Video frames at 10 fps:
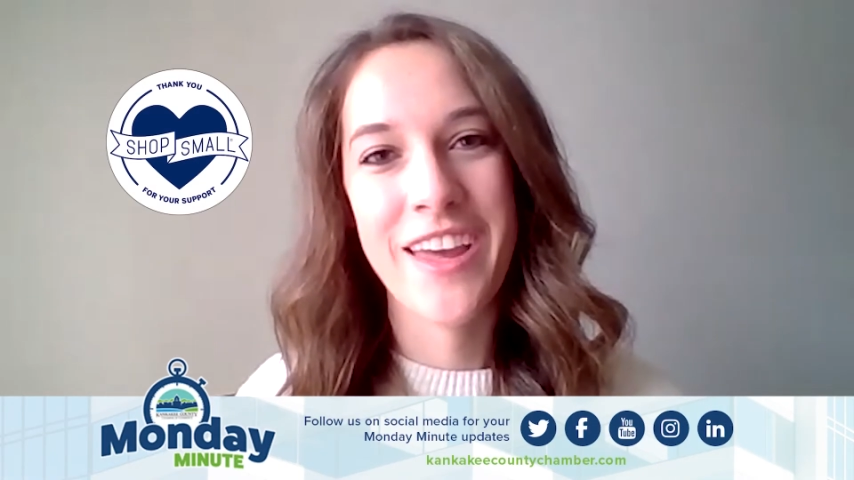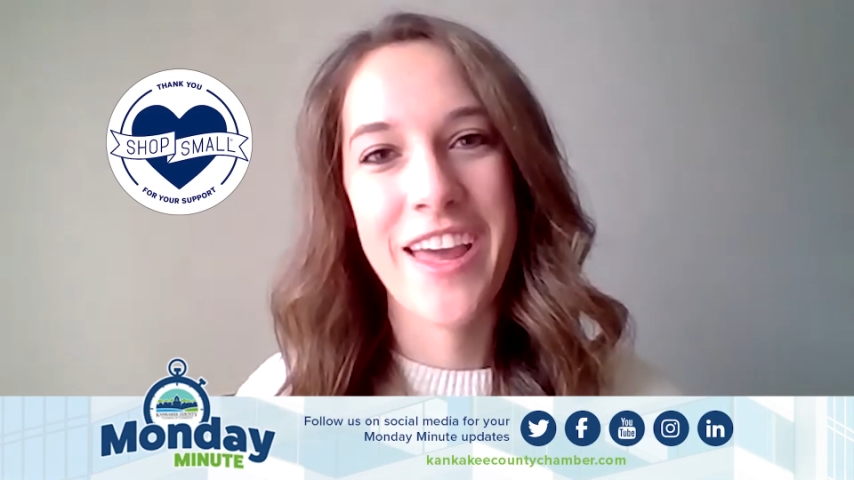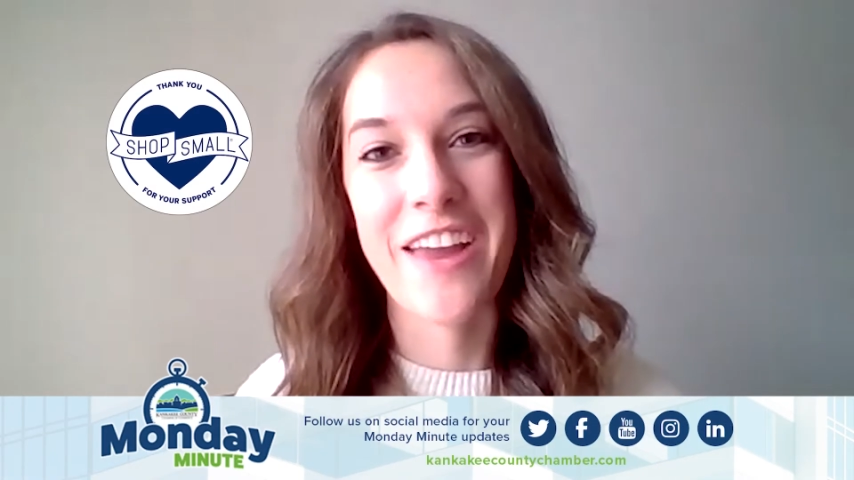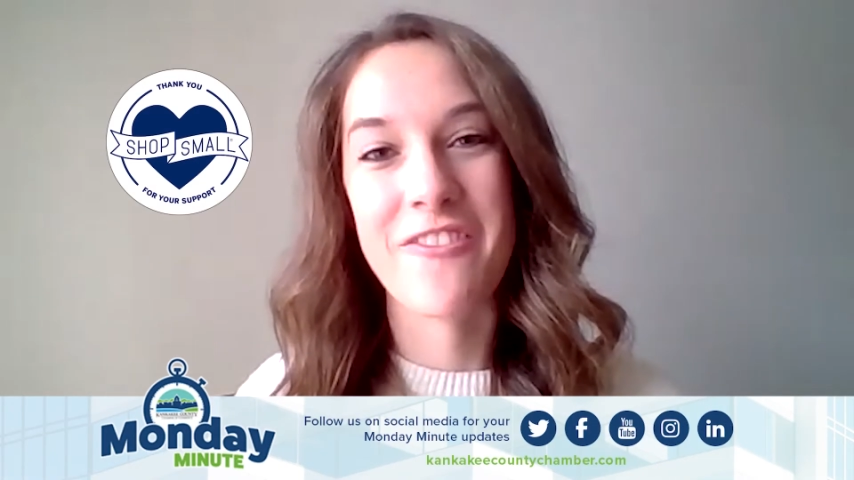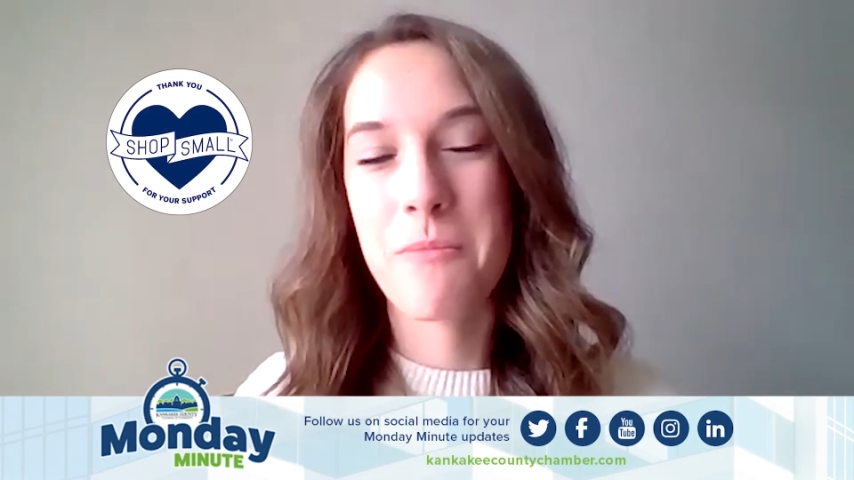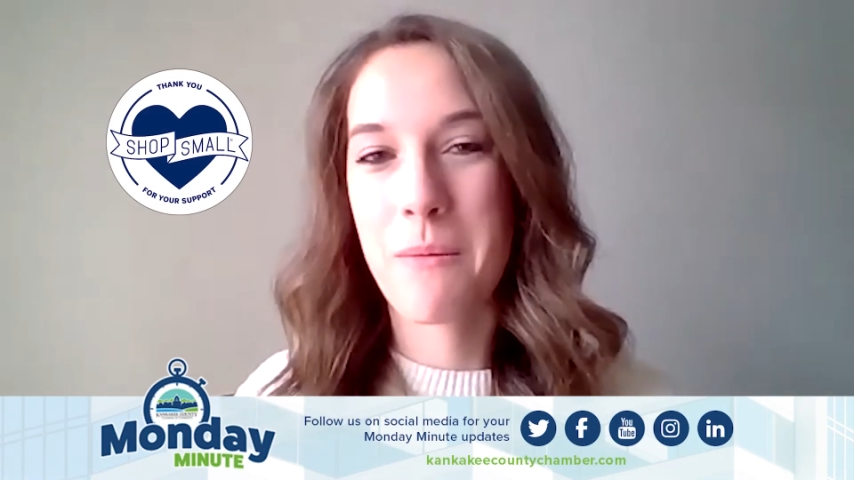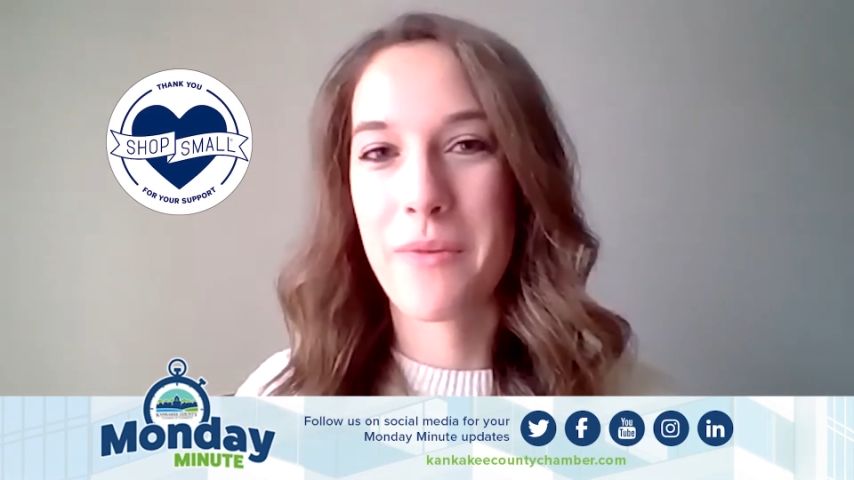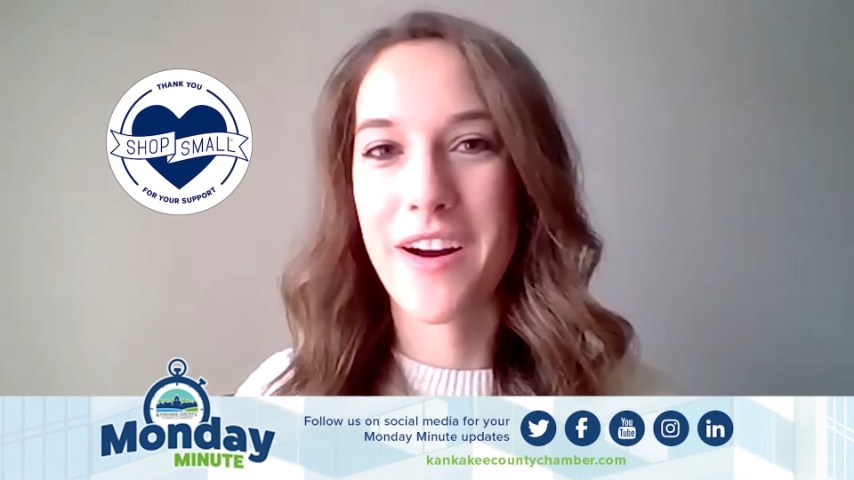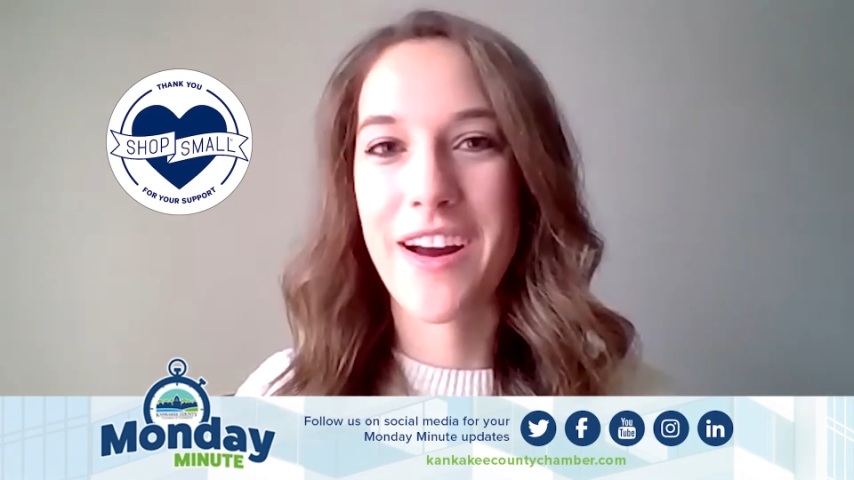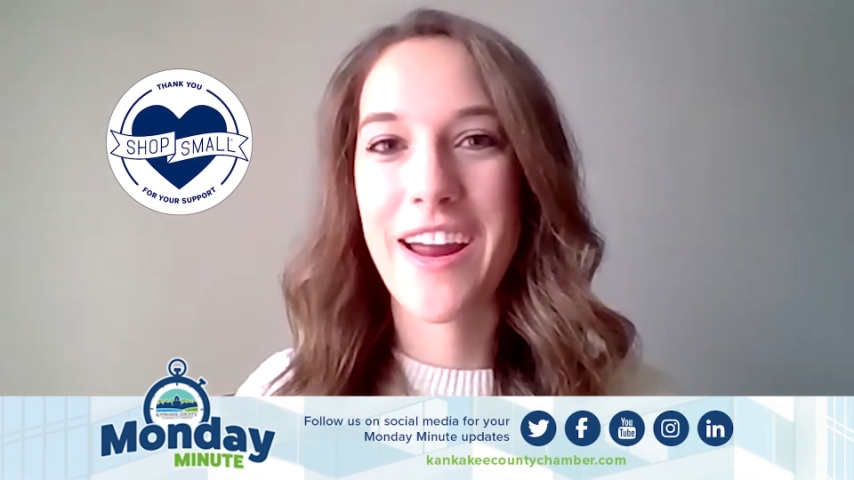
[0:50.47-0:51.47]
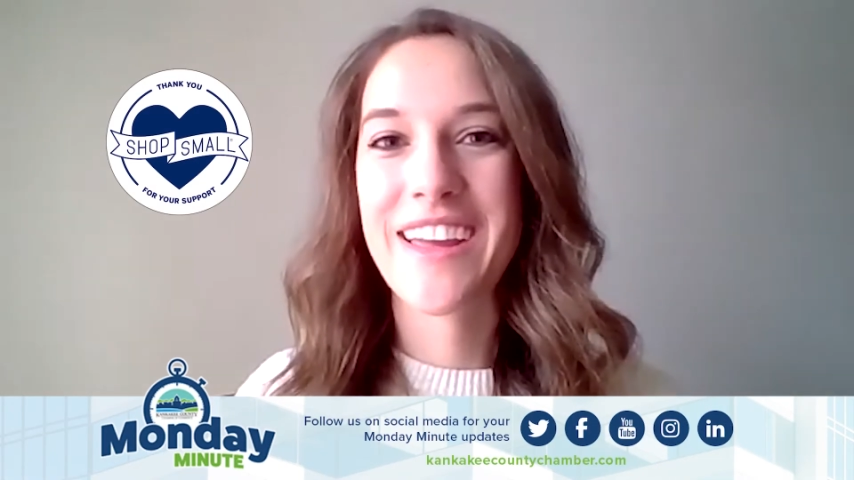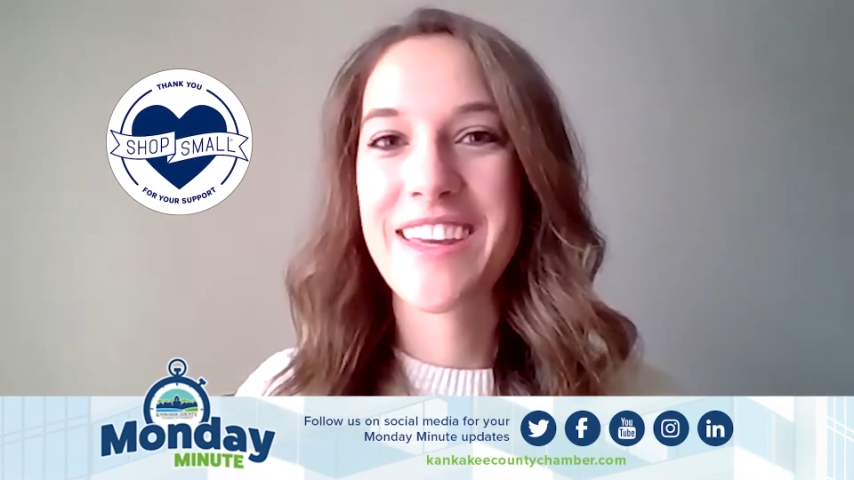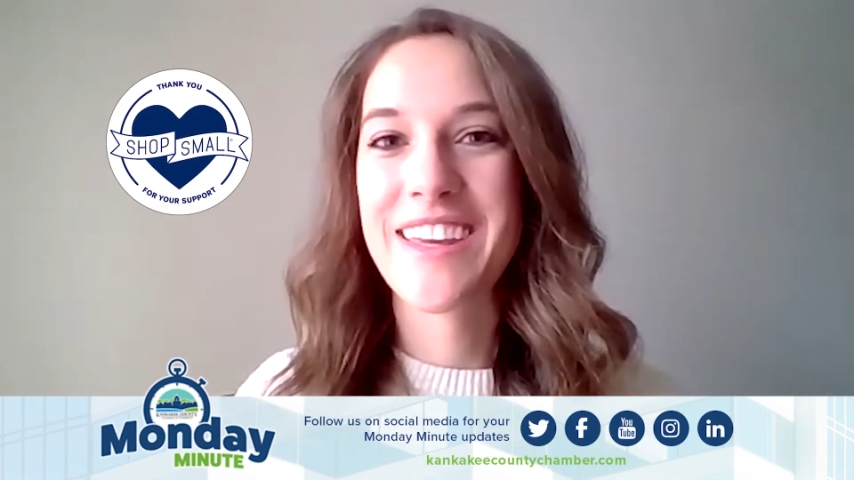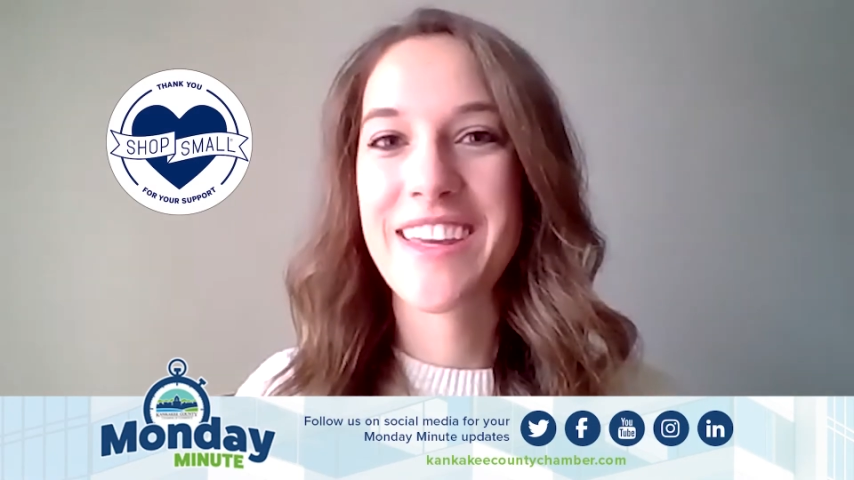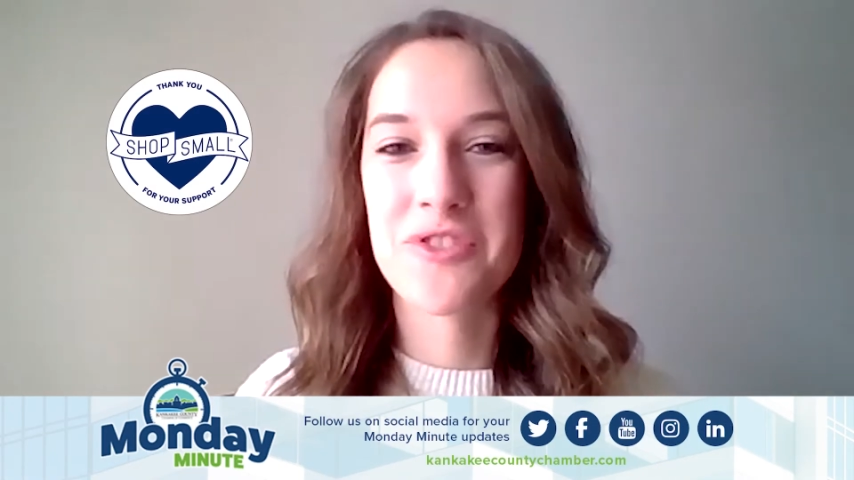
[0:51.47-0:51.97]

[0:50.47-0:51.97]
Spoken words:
And remember, keep